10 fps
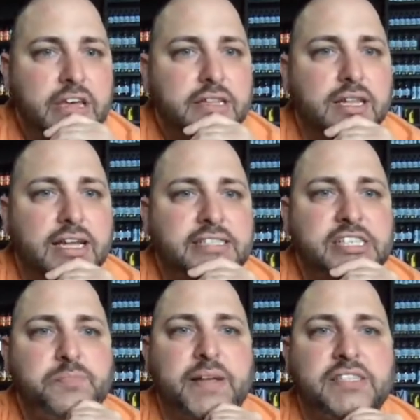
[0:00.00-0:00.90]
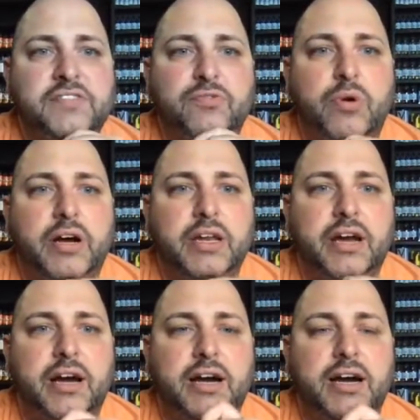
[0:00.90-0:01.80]
The less expensive one,
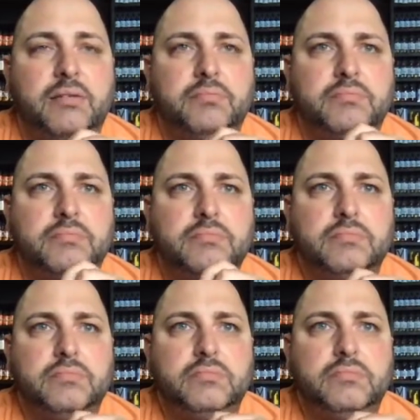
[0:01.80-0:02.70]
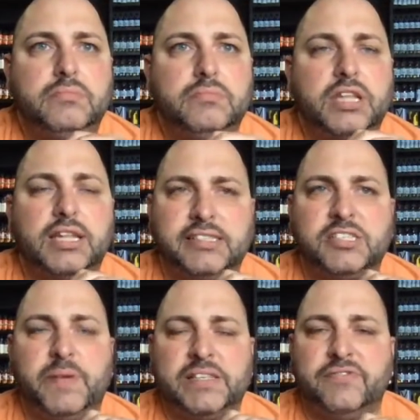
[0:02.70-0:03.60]
um, the less
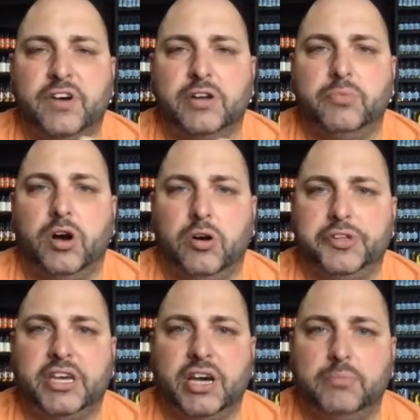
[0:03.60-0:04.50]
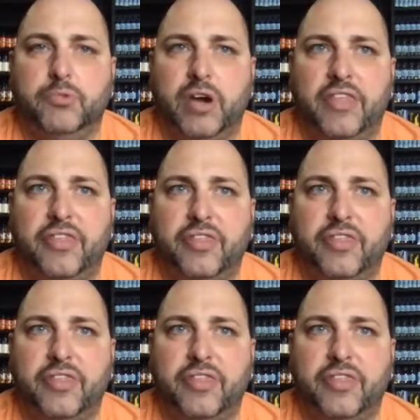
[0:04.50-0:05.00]
expensive one will only come with